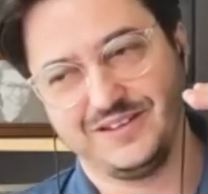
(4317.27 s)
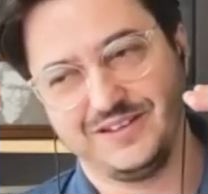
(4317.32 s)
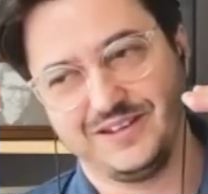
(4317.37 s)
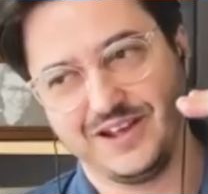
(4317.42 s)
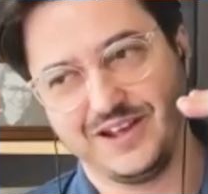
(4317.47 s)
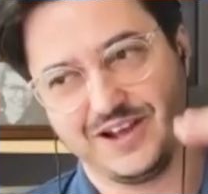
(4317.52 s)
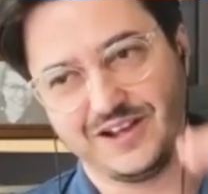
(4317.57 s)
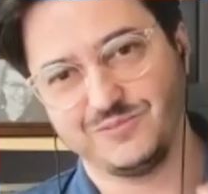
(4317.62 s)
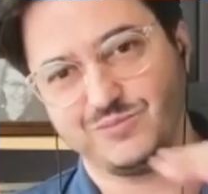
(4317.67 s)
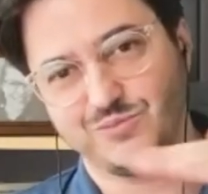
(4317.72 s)

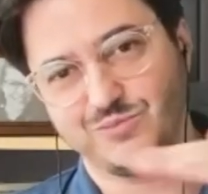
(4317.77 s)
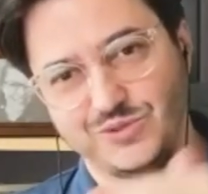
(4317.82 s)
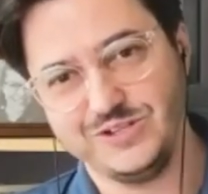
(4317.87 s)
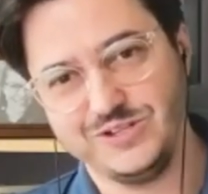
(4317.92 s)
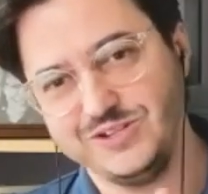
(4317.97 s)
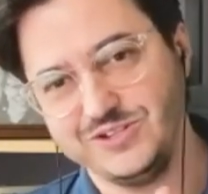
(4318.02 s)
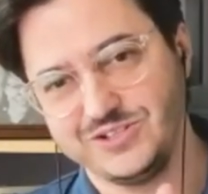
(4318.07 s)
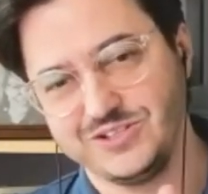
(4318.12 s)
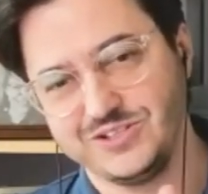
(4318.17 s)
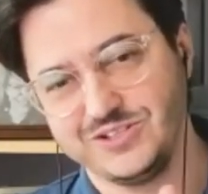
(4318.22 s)
got
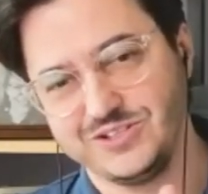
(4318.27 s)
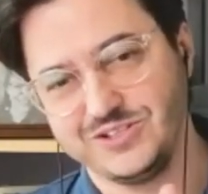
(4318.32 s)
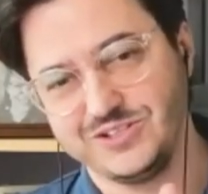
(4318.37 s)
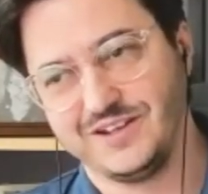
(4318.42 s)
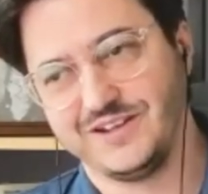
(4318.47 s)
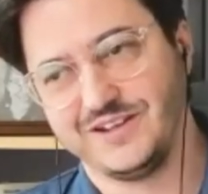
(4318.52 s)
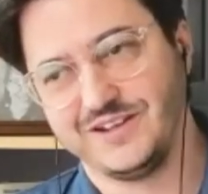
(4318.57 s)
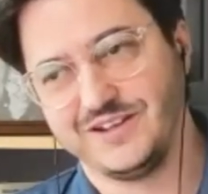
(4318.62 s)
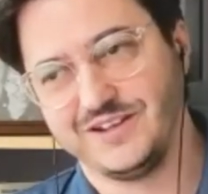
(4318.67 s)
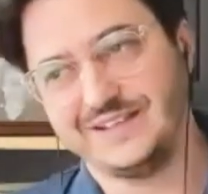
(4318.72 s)
breached
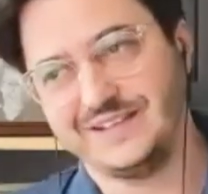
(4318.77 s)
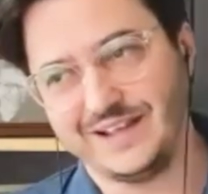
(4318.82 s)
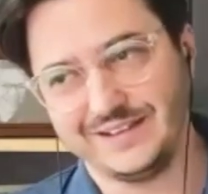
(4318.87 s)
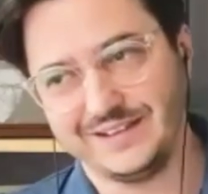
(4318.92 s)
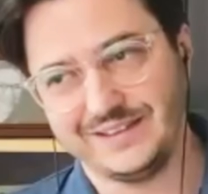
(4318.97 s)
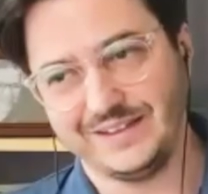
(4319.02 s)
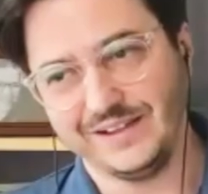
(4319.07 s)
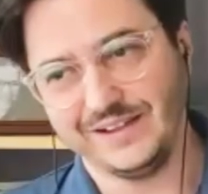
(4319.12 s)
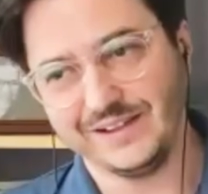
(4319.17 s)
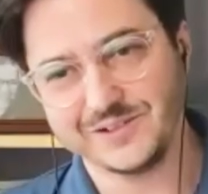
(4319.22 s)

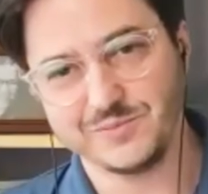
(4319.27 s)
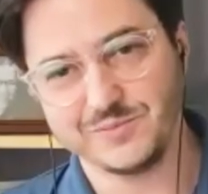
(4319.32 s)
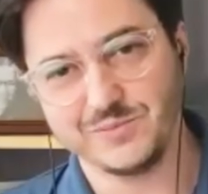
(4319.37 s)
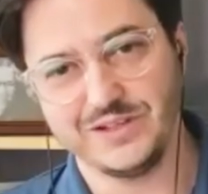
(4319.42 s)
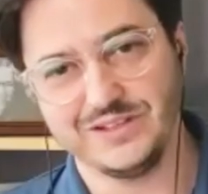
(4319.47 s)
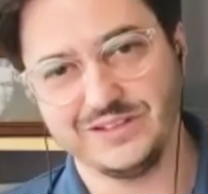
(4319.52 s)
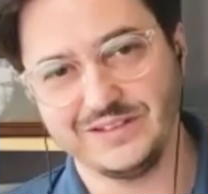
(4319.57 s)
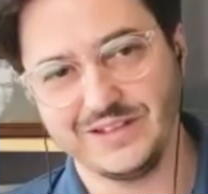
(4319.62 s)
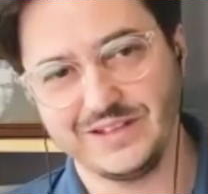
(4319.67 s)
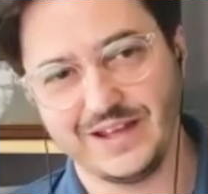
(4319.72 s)
that tells
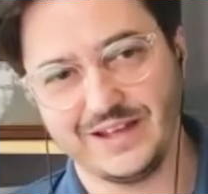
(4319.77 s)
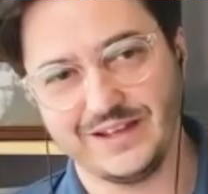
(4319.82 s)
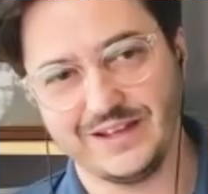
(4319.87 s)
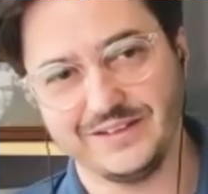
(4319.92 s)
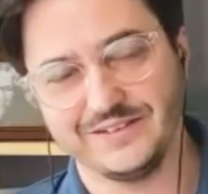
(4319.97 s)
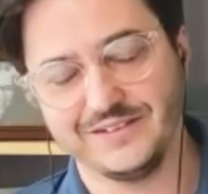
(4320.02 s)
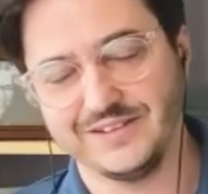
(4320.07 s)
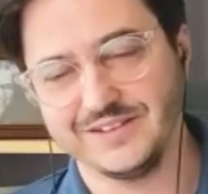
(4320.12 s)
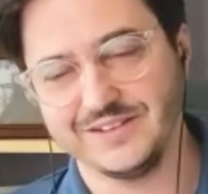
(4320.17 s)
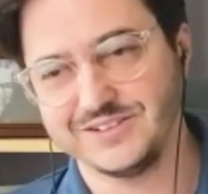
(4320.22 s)
me
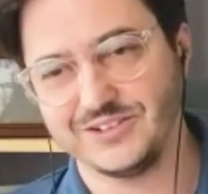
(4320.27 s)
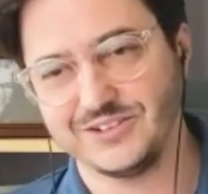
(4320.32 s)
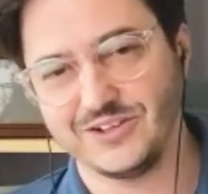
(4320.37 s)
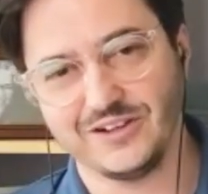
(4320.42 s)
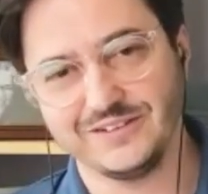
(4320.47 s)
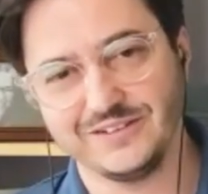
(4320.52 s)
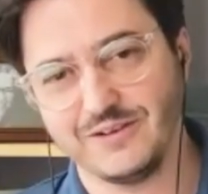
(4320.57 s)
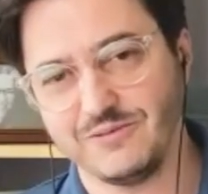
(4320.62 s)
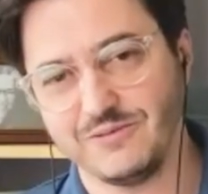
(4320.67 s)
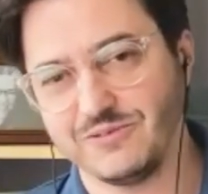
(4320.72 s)
that it's
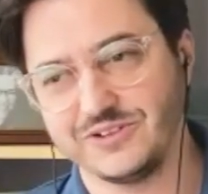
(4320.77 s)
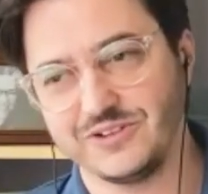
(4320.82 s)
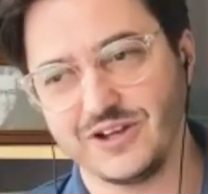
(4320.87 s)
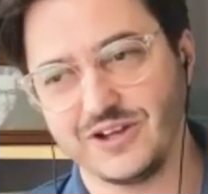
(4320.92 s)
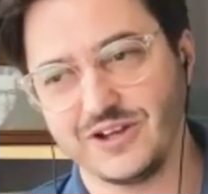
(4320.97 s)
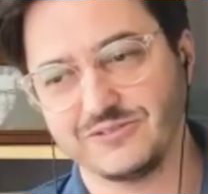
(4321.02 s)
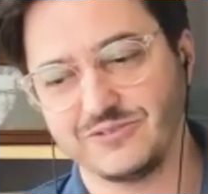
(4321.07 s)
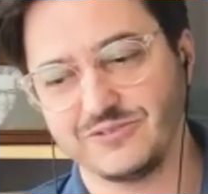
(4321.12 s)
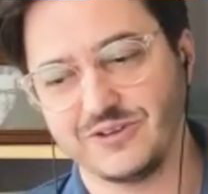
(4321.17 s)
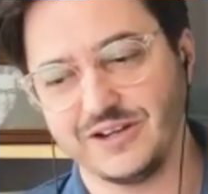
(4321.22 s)
not that we're
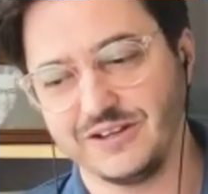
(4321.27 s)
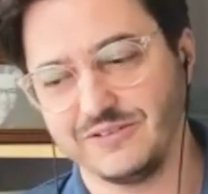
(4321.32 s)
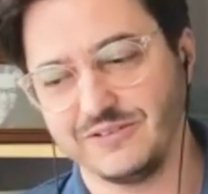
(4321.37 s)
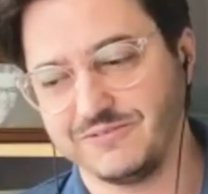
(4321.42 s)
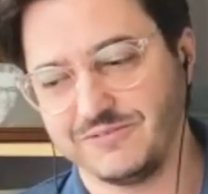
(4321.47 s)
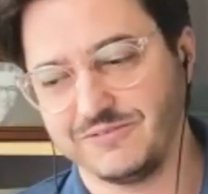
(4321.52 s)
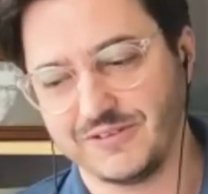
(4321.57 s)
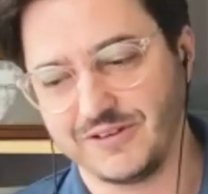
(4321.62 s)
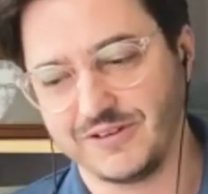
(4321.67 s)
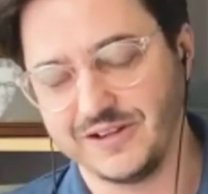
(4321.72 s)
not running
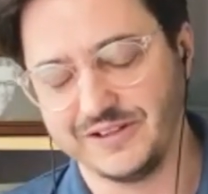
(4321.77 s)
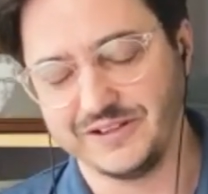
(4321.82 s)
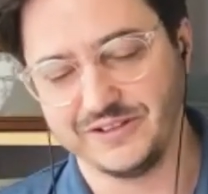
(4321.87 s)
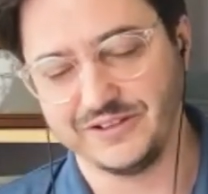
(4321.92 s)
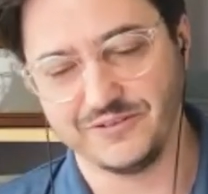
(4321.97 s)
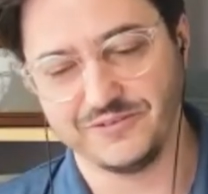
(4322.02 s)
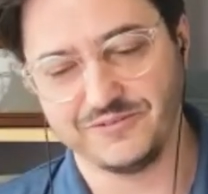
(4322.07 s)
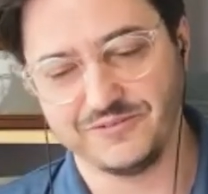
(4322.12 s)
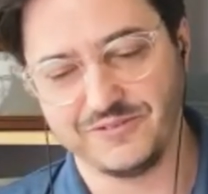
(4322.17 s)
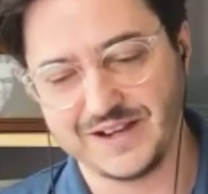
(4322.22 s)
you
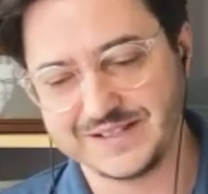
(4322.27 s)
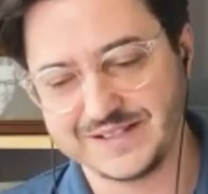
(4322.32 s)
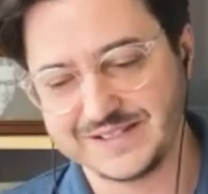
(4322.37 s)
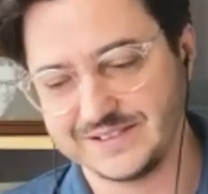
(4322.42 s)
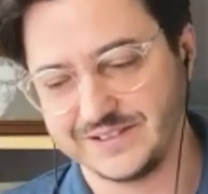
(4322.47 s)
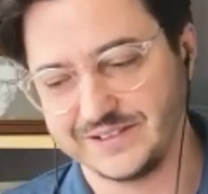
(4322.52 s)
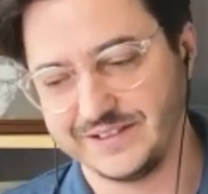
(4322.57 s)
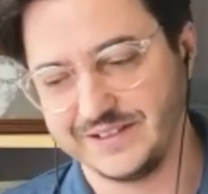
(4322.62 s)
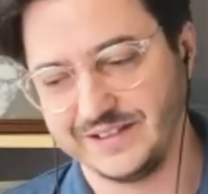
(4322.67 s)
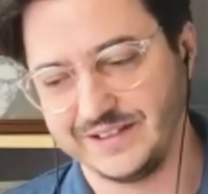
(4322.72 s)
know
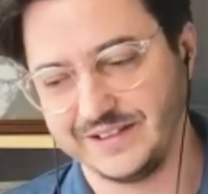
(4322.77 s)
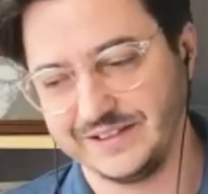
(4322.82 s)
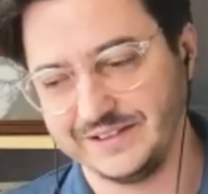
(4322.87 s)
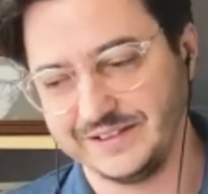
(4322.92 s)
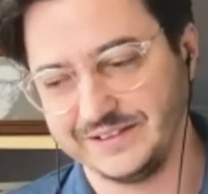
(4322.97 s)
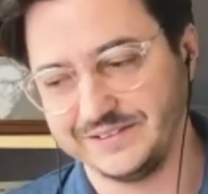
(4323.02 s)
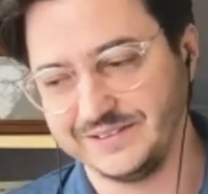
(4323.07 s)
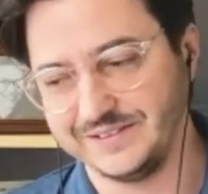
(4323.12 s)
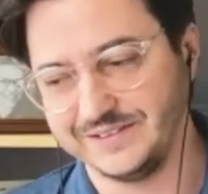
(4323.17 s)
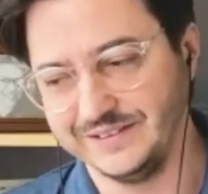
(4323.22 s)
faster
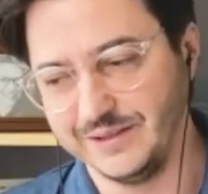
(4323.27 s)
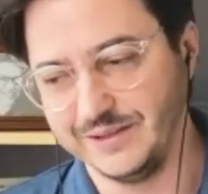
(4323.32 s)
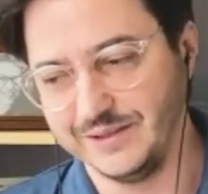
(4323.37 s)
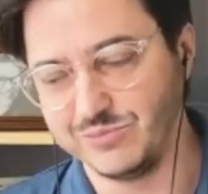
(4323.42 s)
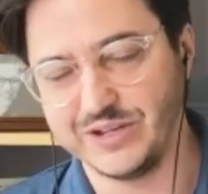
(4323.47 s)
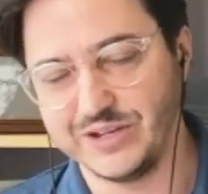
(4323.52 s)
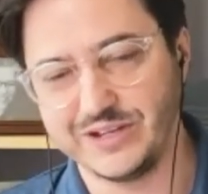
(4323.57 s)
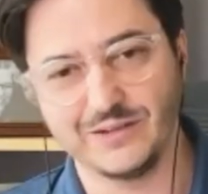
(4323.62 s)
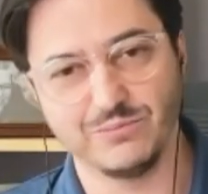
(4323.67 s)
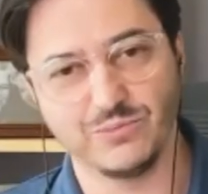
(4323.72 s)
than the
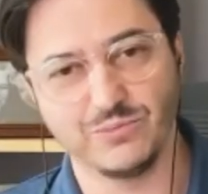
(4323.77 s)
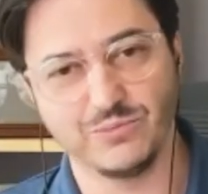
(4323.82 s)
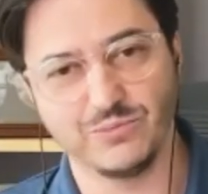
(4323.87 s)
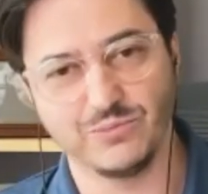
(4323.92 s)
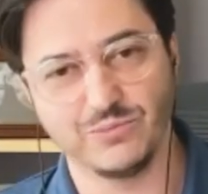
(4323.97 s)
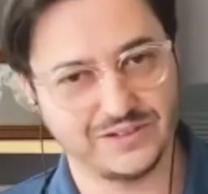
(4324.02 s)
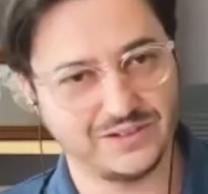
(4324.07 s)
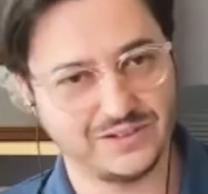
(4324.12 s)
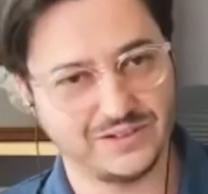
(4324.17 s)
brick and mortar